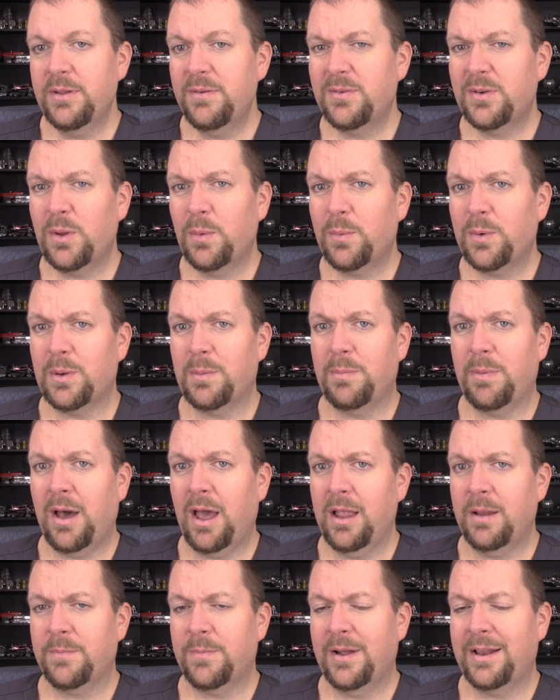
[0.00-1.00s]
even know where to
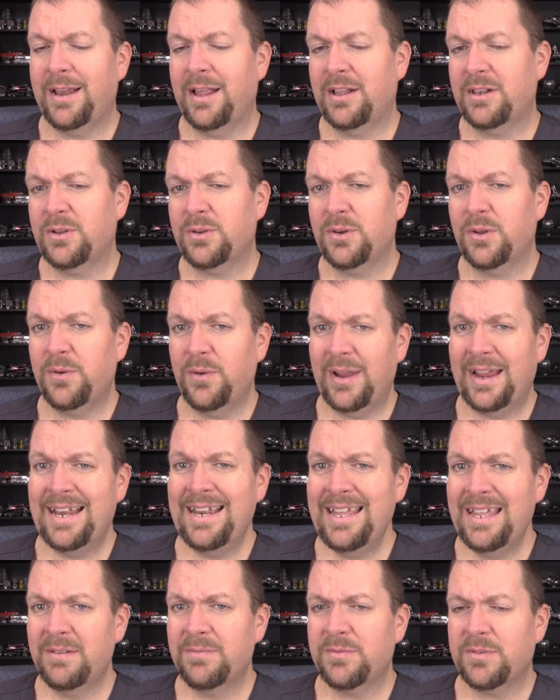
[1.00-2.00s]
buy them right now. Don't know
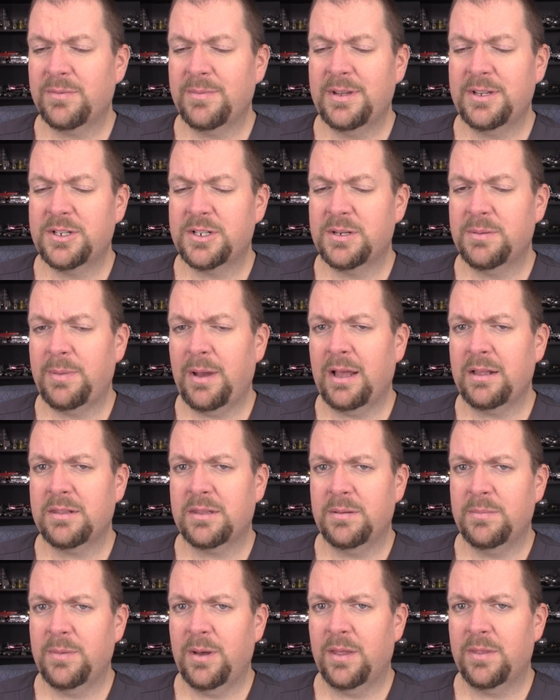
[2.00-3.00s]
any information about
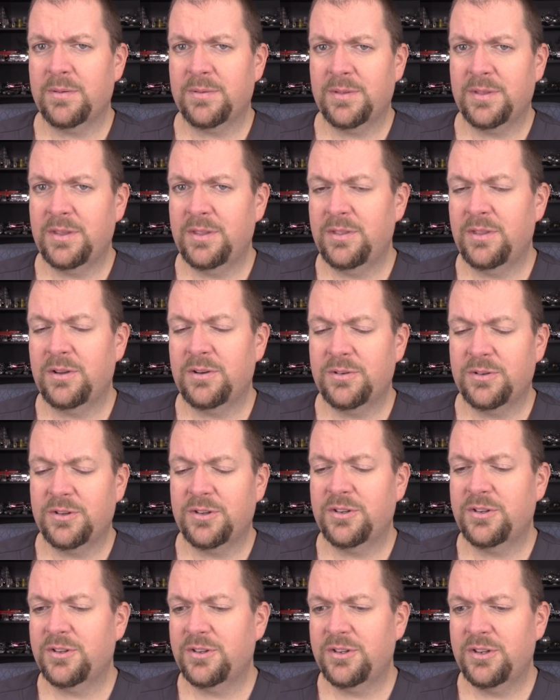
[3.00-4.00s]
them other than they're
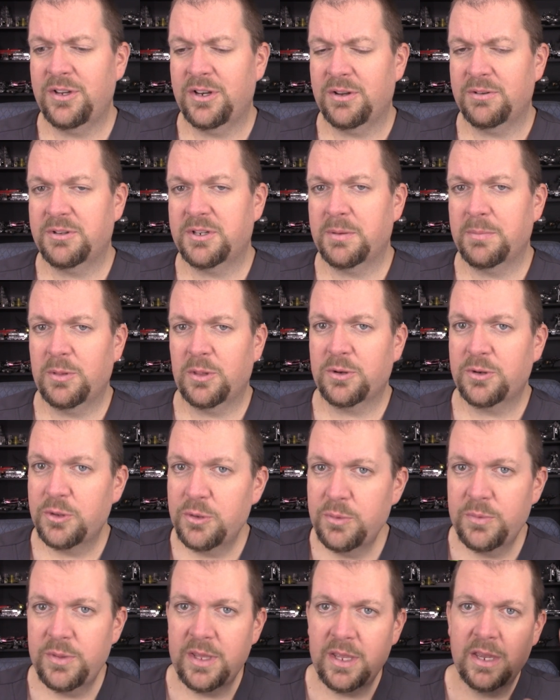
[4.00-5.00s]
just, you know, similar
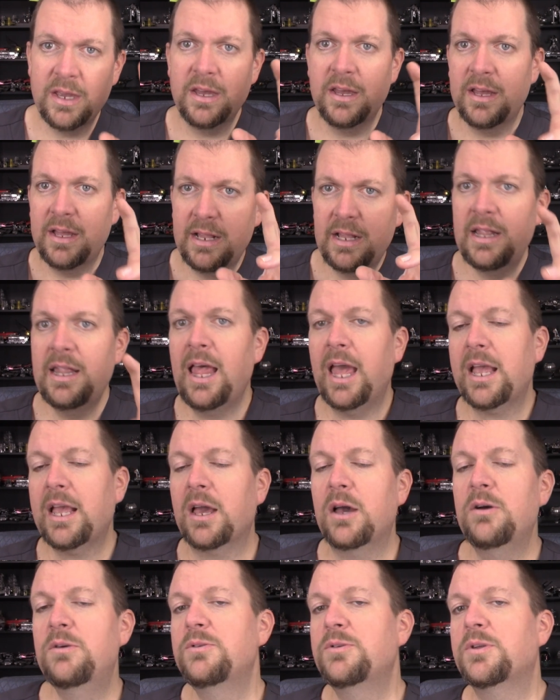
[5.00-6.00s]
to the
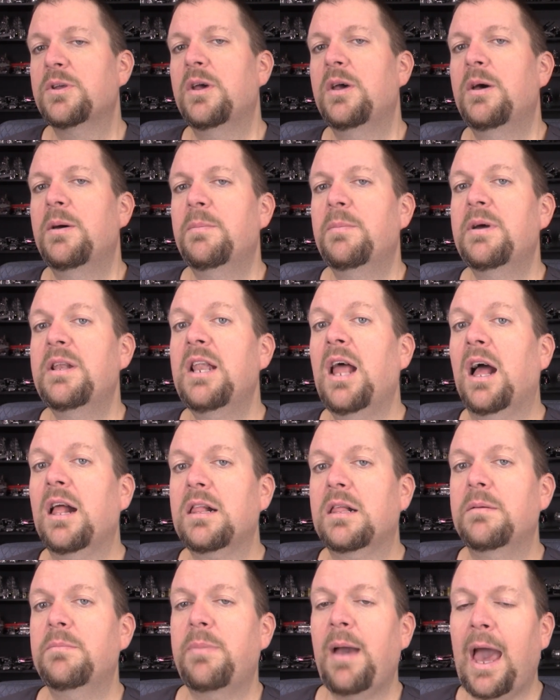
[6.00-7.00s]
Legos, but
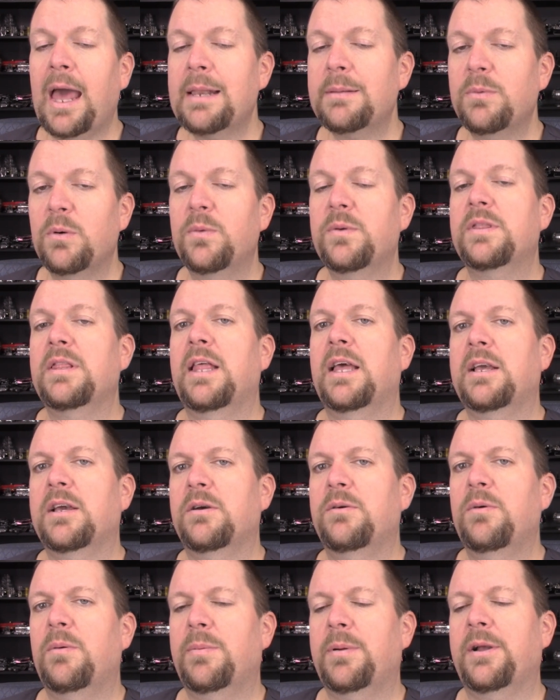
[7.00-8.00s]
not compatible with
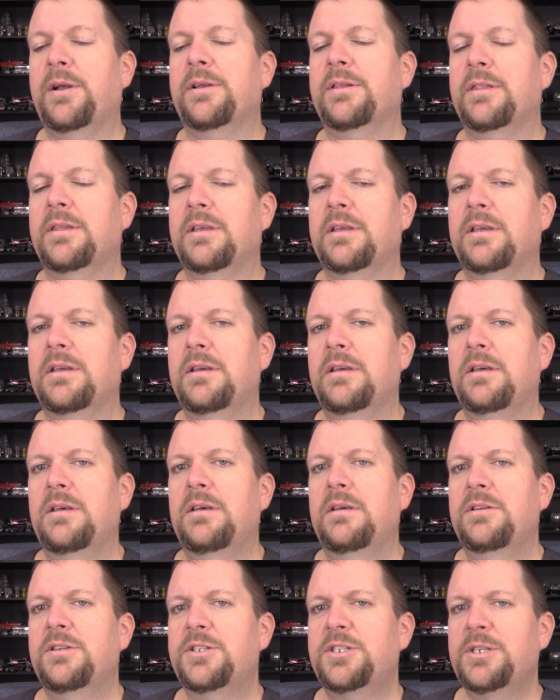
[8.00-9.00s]
Lego apparently.
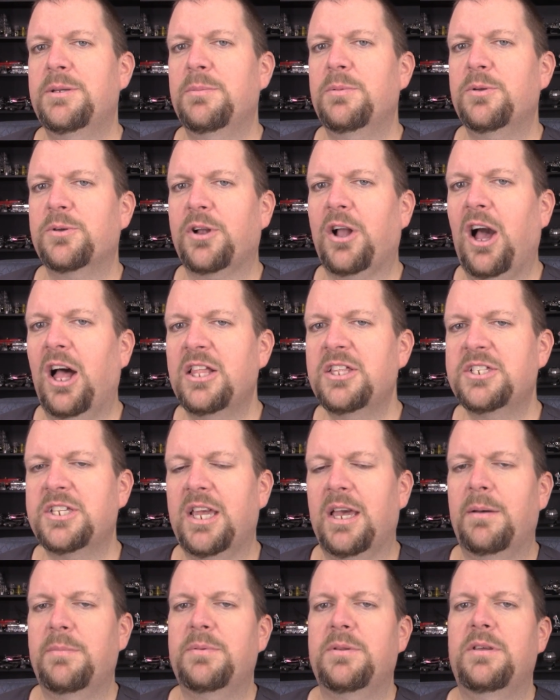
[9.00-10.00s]
Similar
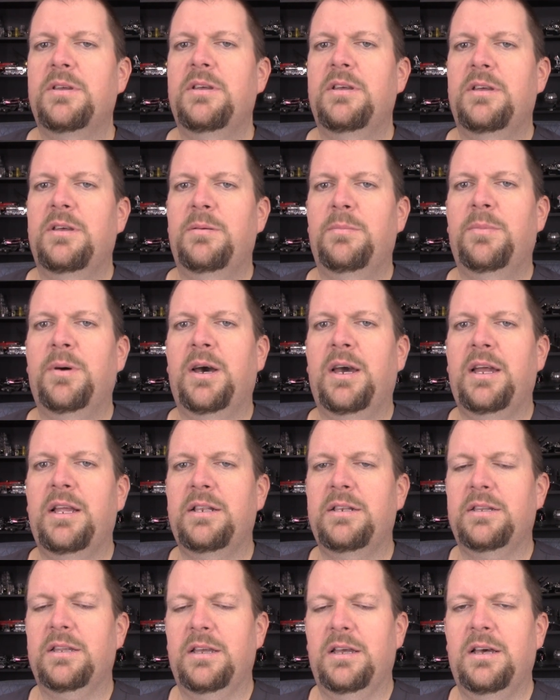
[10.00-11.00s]
concept,
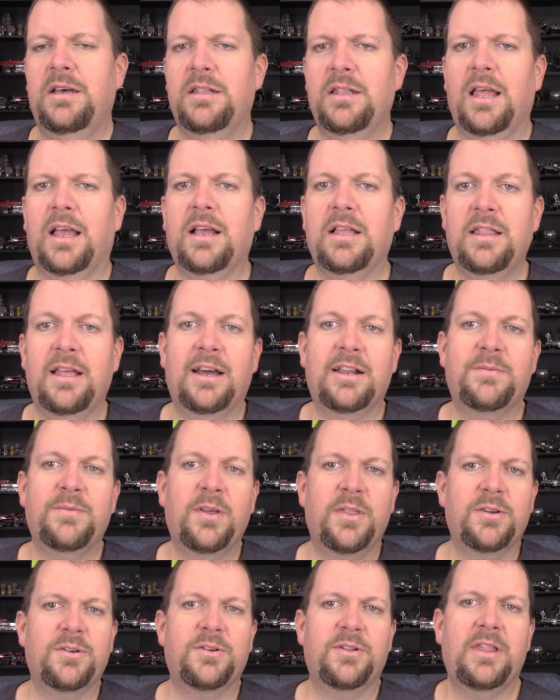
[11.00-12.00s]
but unlike a lot of
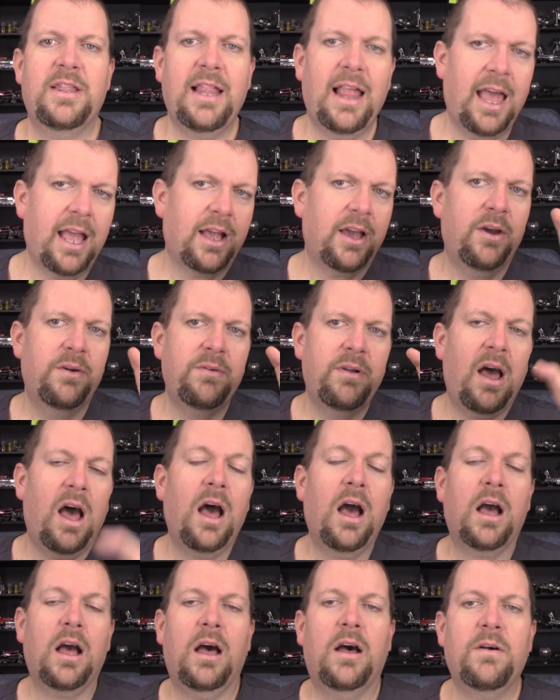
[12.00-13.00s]
other Lego
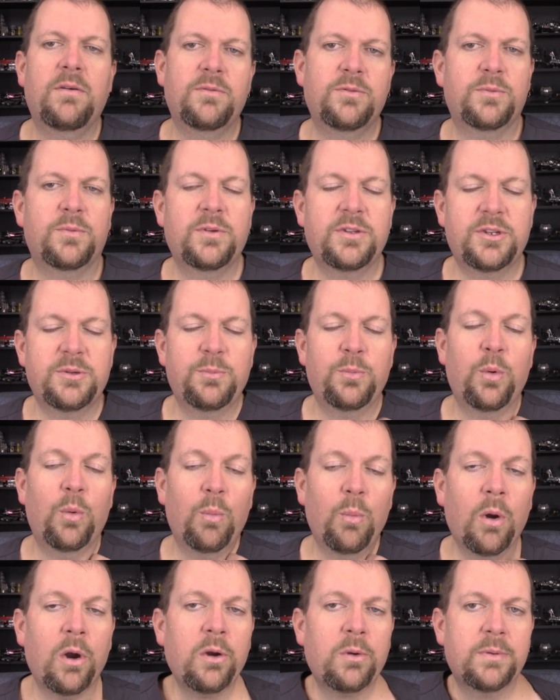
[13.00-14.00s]
knockoffs, which will
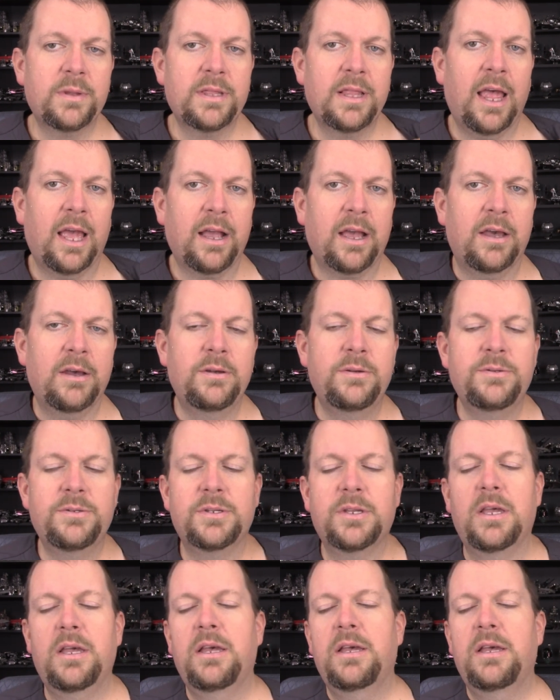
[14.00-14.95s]
work with Legos,